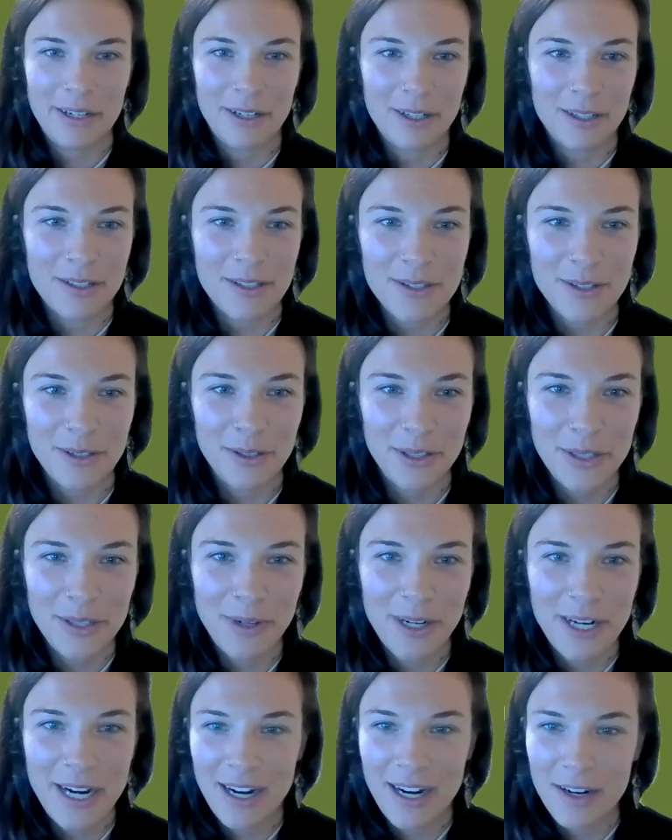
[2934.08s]
we are
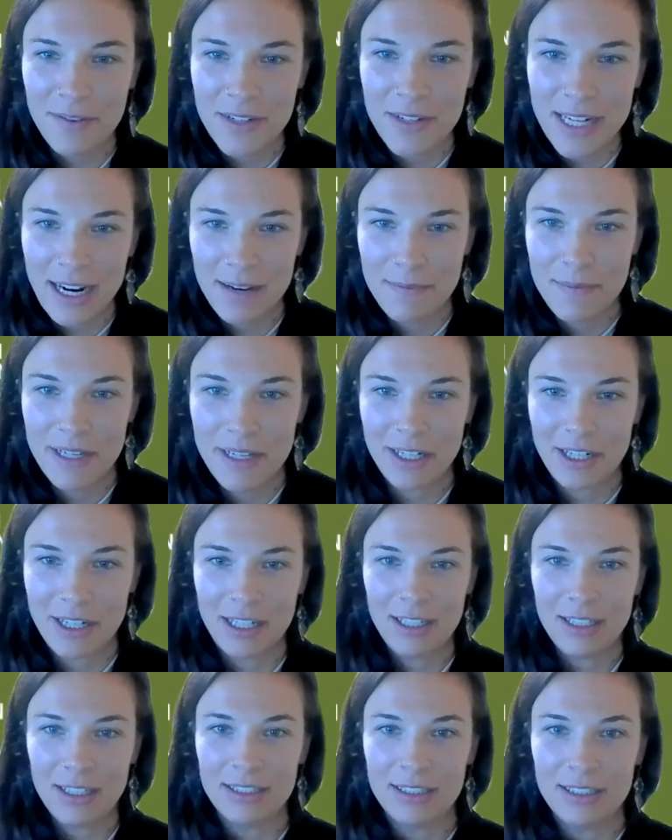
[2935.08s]
slowly running out of time
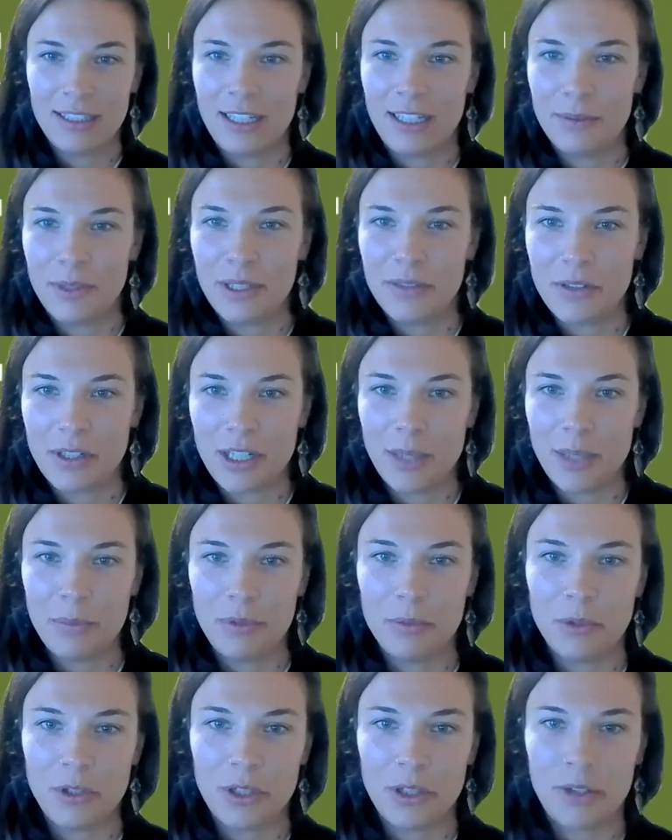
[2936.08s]
here. Um, we have a
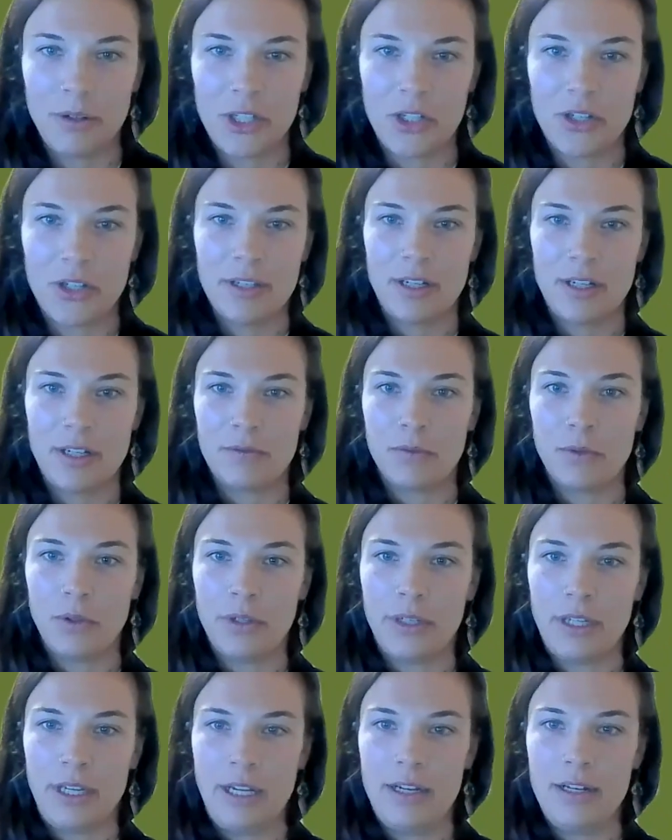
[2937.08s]
couple more questions that have
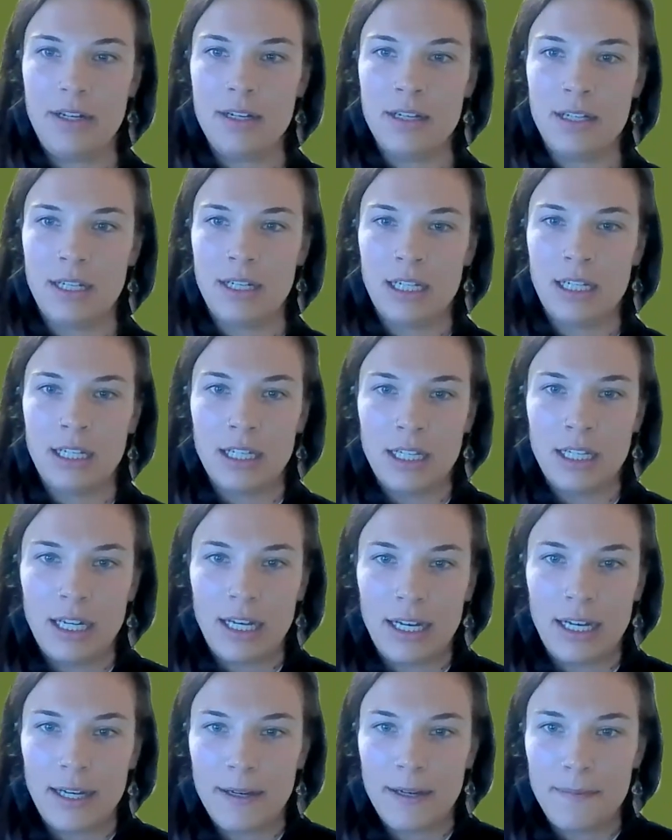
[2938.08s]
rolled in.
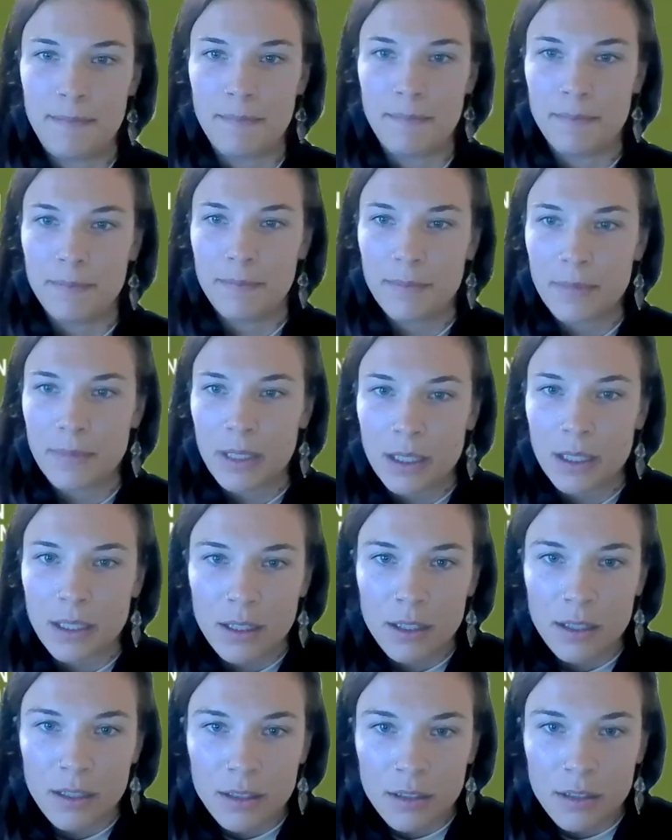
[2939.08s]
Um,
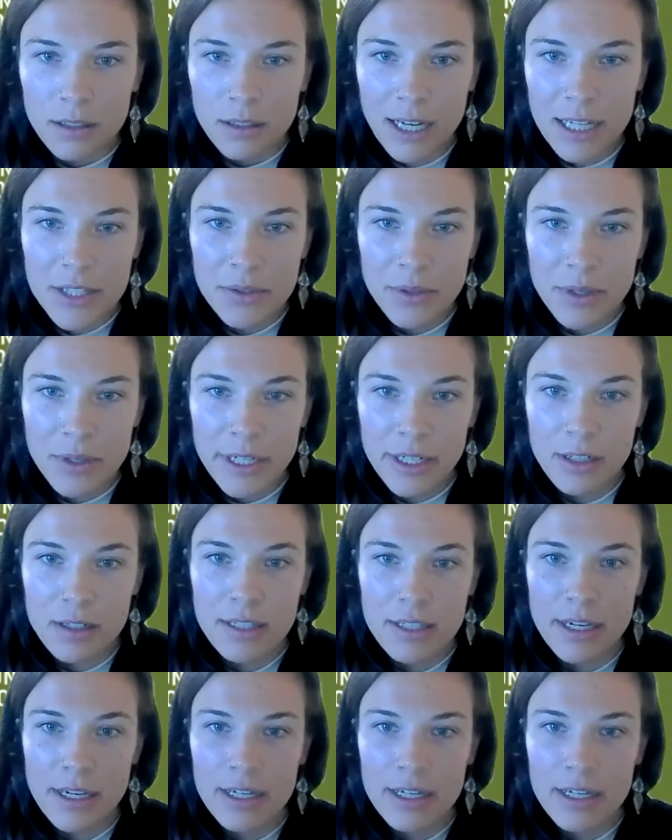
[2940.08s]
last one here,